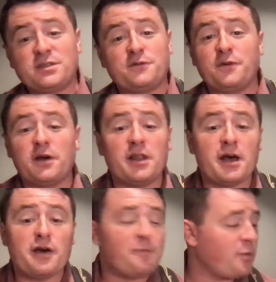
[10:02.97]
full
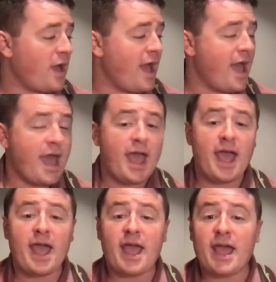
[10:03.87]
of
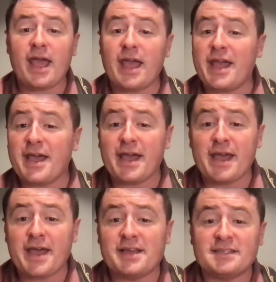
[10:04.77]

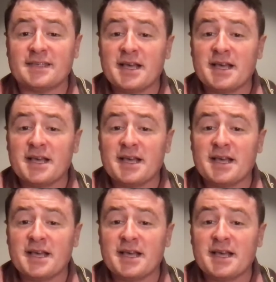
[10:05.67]
praise.